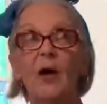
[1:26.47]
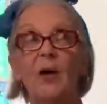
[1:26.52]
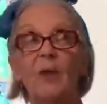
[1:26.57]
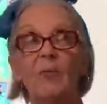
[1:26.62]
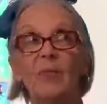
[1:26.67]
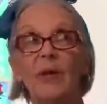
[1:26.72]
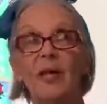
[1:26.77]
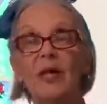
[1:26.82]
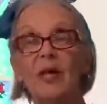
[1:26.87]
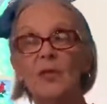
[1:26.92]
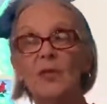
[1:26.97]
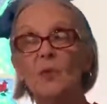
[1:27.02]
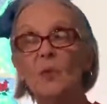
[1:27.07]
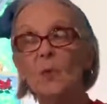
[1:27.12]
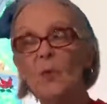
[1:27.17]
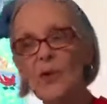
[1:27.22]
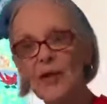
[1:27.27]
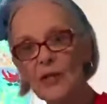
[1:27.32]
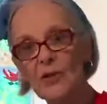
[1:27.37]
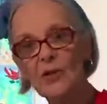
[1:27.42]
because
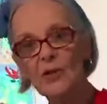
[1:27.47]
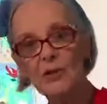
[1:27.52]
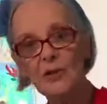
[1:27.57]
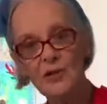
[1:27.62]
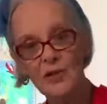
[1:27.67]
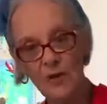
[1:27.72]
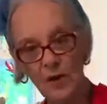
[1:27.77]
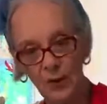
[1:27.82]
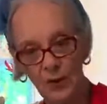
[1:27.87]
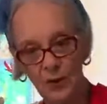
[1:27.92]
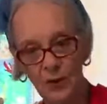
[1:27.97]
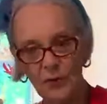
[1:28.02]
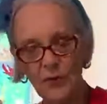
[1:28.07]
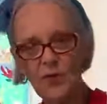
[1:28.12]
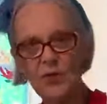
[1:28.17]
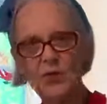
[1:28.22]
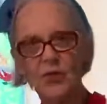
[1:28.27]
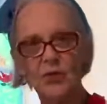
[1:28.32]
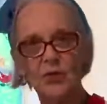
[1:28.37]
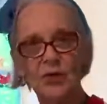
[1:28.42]
we use those
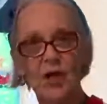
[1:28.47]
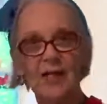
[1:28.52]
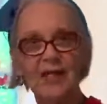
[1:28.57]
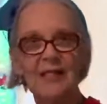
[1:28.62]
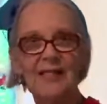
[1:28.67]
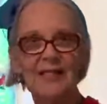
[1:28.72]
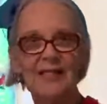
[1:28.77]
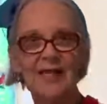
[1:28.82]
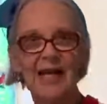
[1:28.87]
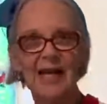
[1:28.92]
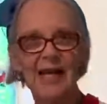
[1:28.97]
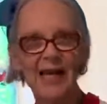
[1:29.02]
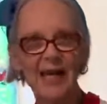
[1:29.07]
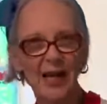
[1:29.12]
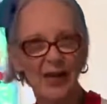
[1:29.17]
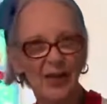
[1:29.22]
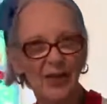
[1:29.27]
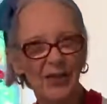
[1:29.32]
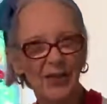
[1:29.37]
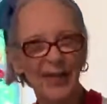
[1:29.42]
to try to stay
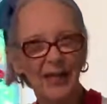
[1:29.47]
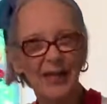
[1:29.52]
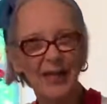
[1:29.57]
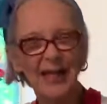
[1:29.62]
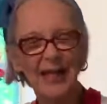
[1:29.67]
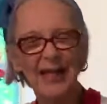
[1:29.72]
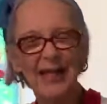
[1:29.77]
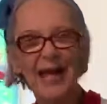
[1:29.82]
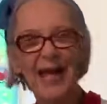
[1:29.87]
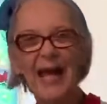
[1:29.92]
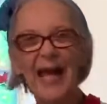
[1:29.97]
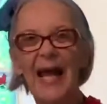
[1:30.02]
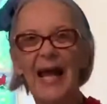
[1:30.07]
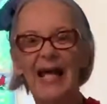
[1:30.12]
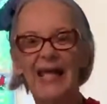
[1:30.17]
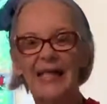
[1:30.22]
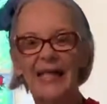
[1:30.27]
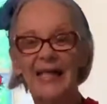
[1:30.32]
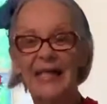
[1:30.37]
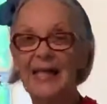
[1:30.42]
healthy
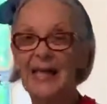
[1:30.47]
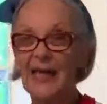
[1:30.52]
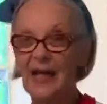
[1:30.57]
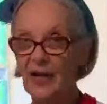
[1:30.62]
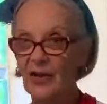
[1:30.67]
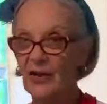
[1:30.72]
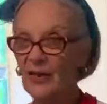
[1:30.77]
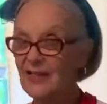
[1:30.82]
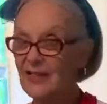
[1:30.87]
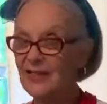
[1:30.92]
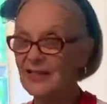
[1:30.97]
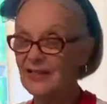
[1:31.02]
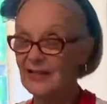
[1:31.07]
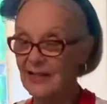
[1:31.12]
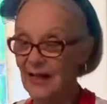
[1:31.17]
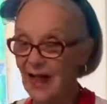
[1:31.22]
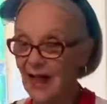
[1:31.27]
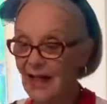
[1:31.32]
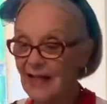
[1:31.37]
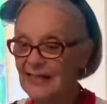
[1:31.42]
and eat healthy
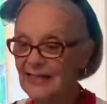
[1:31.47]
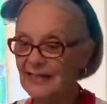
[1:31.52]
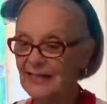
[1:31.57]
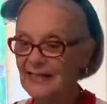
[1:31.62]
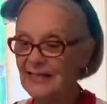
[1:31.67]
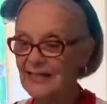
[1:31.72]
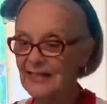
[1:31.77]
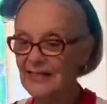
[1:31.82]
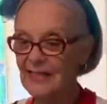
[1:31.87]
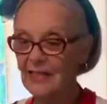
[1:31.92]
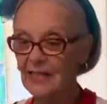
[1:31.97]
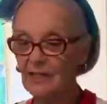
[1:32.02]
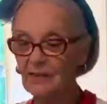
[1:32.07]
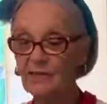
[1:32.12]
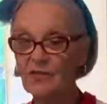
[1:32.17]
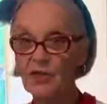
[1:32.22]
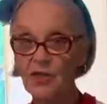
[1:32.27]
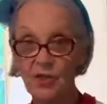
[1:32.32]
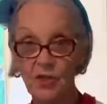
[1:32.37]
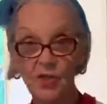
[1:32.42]
snacks instead of
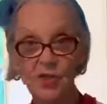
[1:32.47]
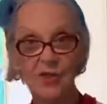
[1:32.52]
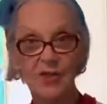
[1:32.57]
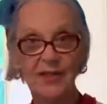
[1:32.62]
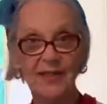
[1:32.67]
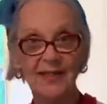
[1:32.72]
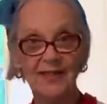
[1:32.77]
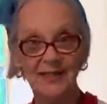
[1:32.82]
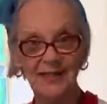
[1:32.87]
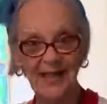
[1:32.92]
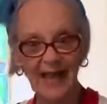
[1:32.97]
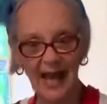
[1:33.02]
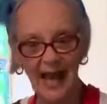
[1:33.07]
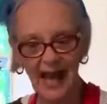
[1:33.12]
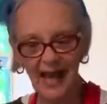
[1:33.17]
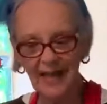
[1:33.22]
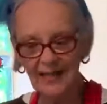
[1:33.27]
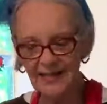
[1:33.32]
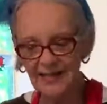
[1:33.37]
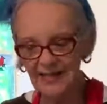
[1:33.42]
sugary
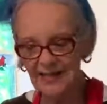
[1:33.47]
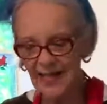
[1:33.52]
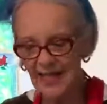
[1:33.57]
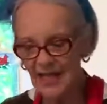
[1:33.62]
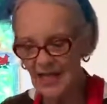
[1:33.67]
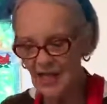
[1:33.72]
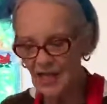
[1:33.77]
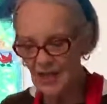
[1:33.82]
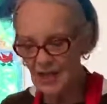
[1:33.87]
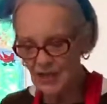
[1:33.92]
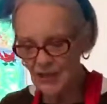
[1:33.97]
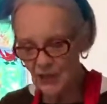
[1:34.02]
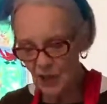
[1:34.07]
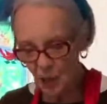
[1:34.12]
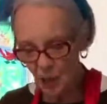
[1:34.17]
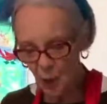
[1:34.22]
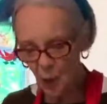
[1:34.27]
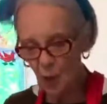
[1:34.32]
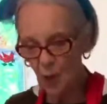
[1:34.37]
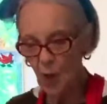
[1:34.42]
snacks.
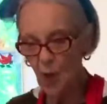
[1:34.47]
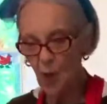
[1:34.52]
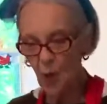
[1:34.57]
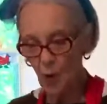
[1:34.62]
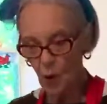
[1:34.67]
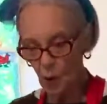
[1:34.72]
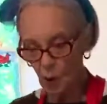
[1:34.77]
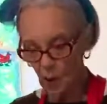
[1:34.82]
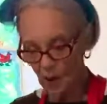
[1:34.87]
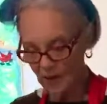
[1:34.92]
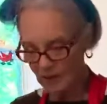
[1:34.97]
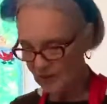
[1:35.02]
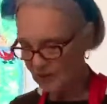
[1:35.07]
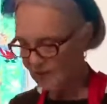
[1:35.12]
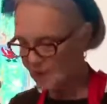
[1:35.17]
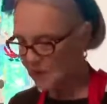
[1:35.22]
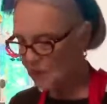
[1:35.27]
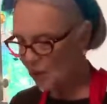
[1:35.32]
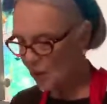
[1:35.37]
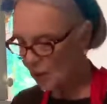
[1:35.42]
So what I'll
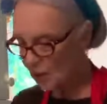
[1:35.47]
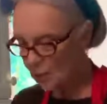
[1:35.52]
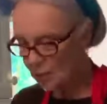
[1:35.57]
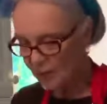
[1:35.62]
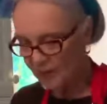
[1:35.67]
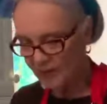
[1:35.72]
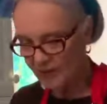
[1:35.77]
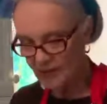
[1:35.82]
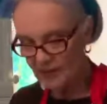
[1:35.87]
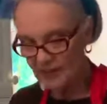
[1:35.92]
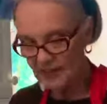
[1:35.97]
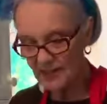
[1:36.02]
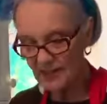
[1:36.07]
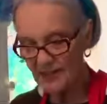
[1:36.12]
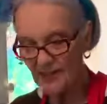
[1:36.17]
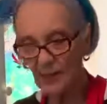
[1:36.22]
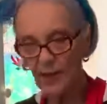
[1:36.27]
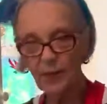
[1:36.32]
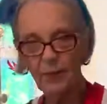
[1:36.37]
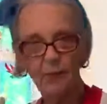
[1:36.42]
start with is
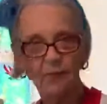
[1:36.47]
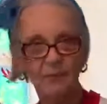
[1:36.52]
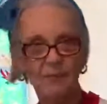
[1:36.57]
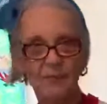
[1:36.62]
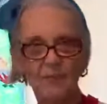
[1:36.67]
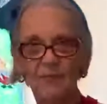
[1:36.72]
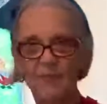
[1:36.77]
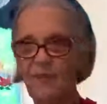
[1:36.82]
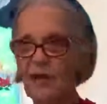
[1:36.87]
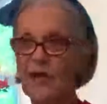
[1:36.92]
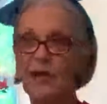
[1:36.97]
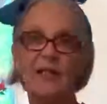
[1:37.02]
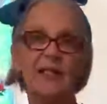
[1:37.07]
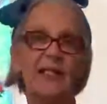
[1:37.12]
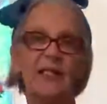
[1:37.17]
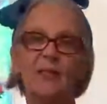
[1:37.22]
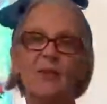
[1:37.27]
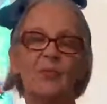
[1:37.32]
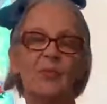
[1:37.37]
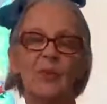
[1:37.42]
very
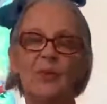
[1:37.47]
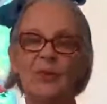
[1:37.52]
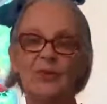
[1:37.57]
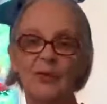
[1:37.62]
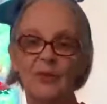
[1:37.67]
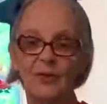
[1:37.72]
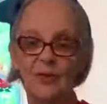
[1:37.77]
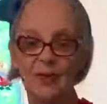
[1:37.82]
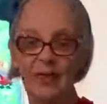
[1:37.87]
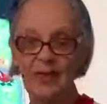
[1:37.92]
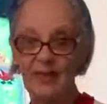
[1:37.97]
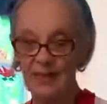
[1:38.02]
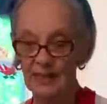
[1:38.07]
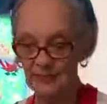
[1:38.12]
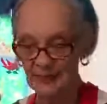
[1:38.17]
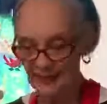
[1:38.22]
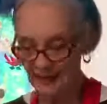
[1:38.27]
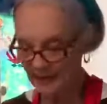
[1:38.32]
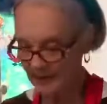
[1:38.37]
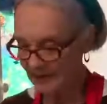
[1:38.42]
simple
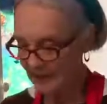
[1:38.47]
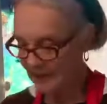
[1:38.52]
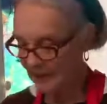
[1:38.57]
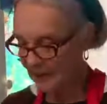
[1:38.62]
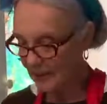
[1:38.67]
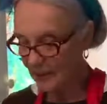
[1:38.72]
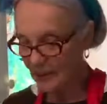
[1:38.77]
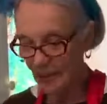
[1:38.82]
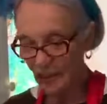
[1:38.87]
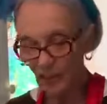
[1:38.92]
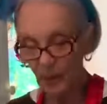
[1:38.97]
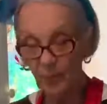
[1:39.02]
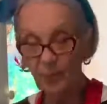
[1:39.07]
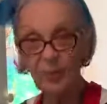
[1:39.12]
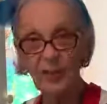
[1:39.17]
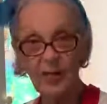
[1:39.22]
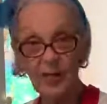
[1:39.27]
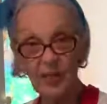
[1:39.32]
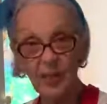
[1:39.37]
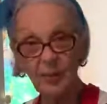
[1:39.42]
ingredients.
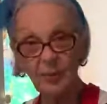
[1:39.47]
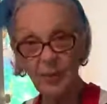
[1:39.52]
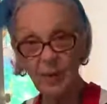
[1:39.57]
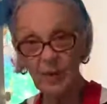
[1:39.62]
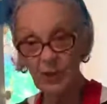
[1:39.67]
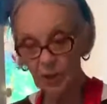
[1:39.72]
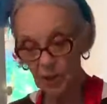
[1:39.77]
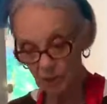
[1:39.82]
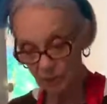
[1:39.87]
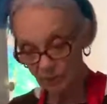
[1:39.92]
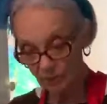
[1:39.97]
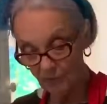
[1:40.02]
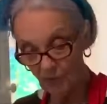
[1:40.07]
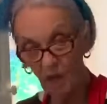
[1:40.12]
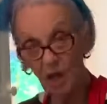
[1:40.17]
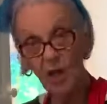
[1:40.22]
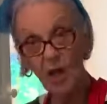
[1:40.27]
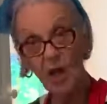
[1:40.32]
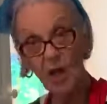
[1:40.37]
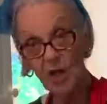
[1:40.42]
Peanut butter,
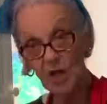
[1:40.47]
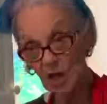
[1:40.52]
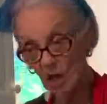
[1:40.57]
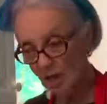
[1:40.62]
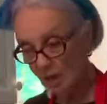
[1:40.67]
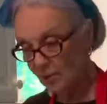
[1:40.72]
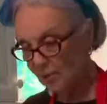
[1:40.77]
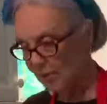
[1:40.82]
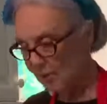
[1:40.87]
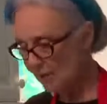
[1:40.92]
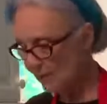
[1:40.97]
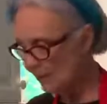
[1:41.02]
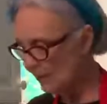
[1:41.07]
a cup.